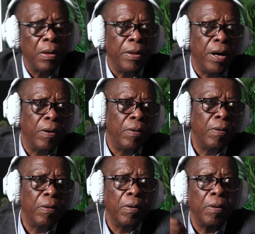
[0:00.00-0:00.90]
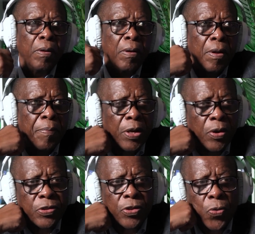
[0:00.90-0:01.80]
Now,
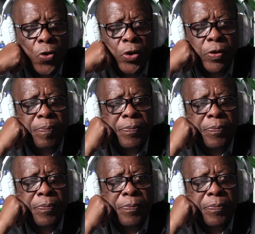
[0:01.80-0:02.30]
because the work